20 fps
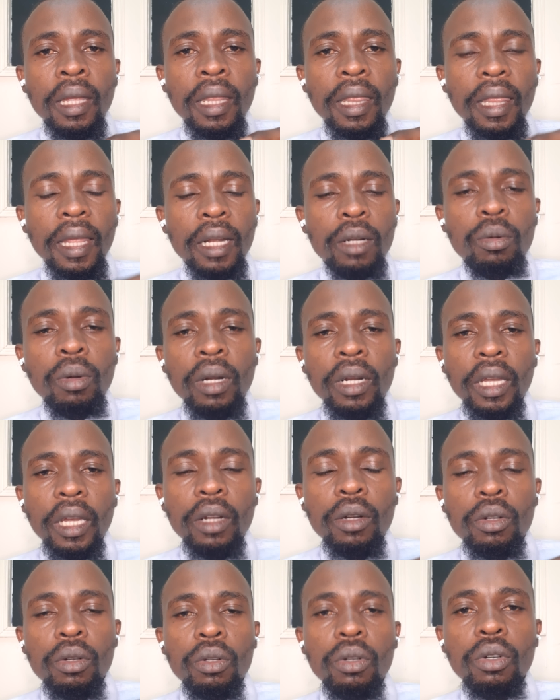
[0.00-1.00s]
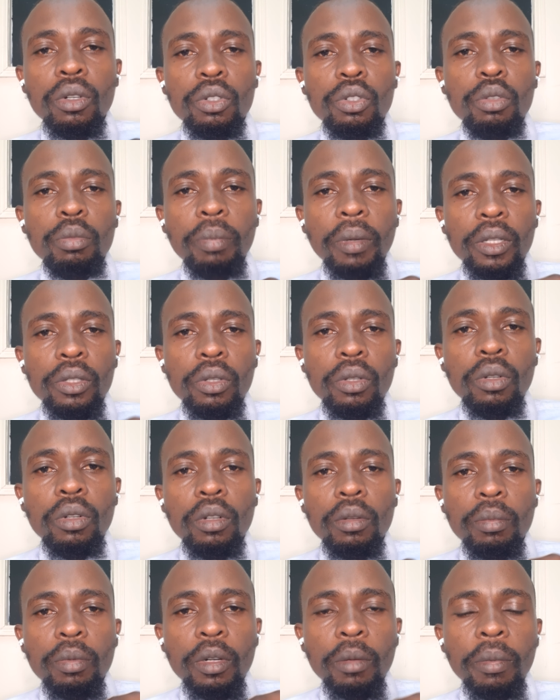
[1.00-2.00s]
that one cannot go to personal
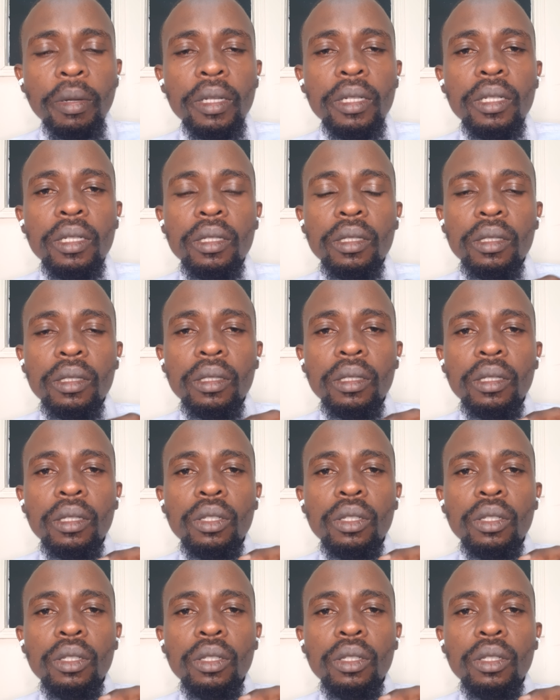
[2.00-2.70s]
properties